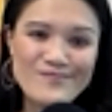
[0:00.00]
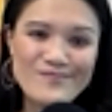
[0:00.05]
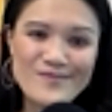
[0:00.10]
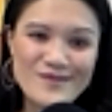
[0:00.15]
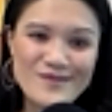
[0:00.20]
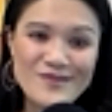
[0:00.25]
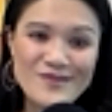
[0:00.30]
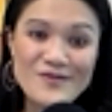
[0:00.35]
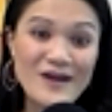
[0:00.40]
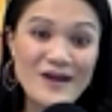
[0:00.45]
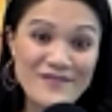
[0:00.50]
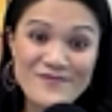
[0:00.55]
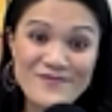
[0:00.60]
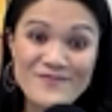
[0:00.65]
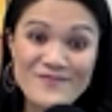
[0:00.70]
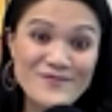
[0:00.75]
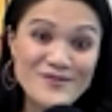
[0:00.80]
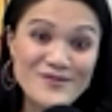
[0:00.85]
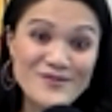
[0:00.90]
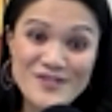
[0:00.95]
you know have
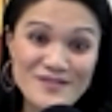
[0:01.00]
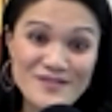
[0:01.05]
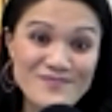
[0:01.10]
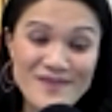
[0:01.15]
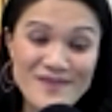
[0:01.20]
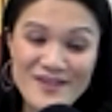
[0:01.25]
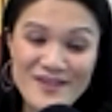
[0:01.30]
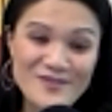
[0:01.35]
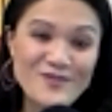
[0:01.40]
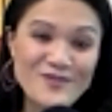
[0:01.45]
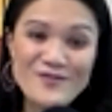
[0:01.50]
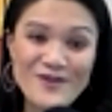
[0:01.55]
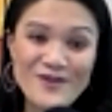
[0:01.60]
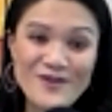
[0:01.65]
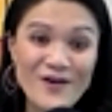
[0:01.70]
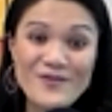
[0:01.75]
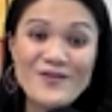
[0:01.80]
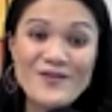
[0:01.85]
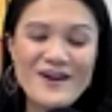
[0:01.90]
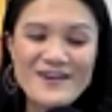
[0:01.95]
just met o-
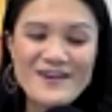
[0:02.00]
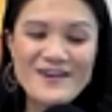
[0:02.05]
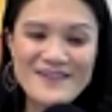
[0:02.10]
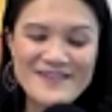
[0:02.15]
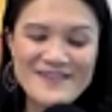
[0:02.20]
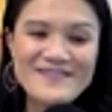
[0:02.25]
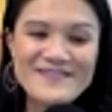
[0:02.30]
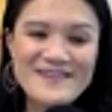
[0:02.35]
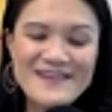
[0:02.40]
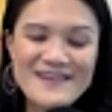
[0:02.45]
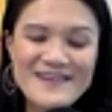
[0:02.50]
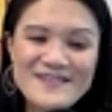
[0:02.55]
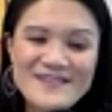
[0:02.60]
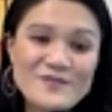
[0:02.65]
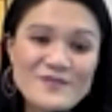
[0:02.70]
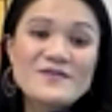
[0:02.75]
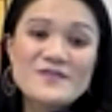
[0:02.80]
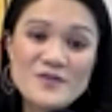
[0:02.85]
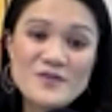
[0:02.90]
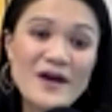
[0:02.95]
online
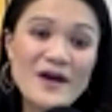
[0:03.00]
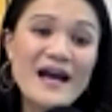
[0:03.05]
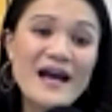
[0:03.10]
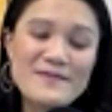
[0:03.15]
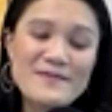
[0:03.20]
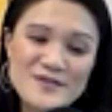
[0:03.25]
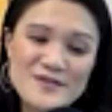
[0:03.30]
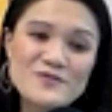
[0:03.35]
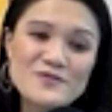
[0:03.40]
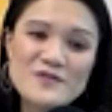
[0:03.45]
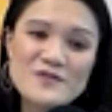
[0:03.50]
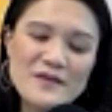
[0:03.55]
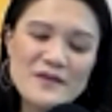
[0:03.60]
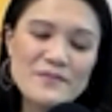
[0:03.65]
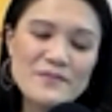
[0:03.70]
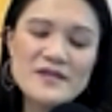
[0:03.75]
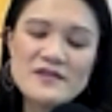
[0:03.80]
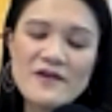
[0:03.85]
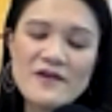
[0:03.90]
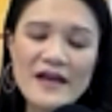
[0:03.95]
so so absolutely
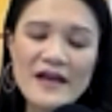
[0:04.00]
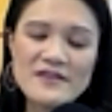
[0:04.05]
but the,